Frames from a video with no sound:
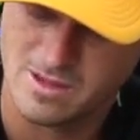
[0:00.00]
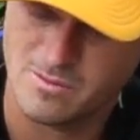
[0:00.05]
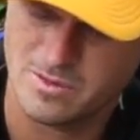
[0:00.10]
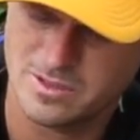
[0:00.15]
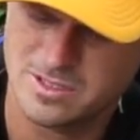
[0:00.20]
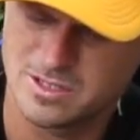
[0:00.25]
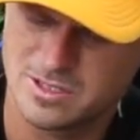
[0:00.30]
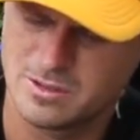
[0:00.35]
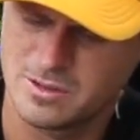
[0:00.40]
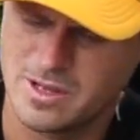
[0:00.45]

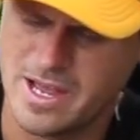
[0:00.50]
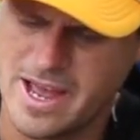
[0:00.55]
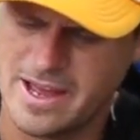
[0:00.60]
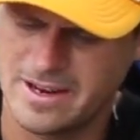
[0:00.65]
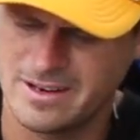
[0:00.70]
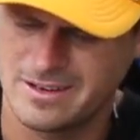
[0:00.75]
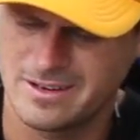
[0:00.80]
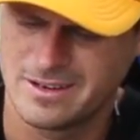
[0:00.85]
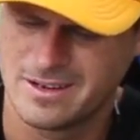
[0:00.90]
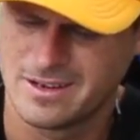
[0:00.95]
once you do
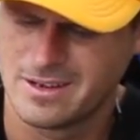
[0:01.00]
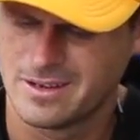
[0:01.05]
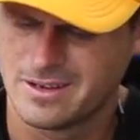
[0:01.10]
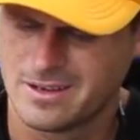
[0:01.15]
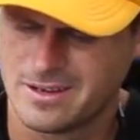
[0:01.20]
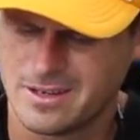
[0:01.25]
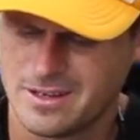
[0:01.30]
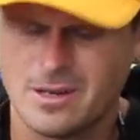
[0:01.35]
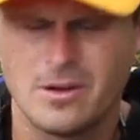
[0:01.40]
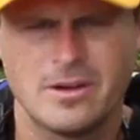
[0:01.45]
that,
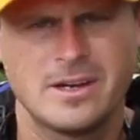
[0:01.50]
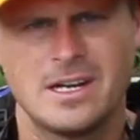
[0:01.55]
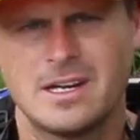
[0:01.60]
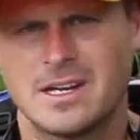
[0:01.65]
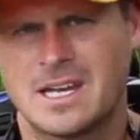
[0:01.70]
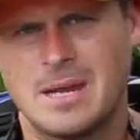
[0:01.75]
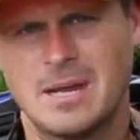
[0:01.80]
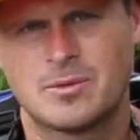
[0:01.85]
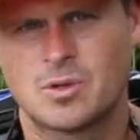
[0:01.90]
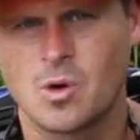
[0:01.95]
you don't need
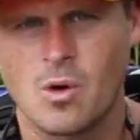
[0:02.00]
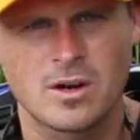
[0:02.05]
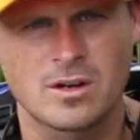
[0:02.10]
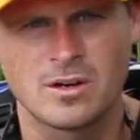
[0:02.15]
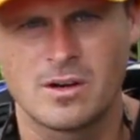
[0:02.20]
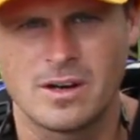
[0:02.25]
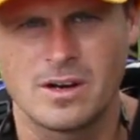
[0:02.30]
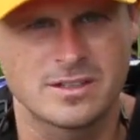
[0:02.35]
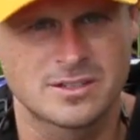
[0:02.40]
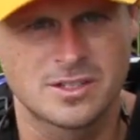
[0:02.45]
to keep
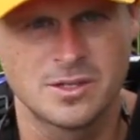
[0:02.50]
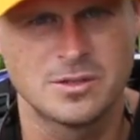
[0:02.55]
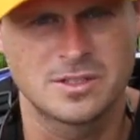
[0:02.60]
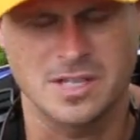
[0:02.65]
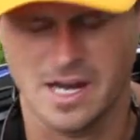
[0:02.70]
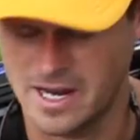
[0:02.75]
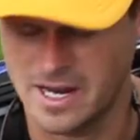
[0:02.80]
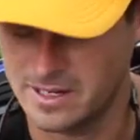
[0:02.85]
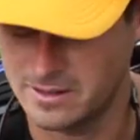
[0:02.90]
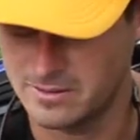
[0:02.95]
torquing on it too
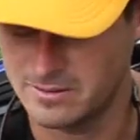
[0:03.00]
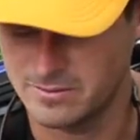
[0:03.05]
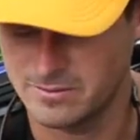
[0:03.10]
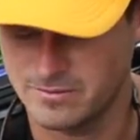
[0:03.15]
tight.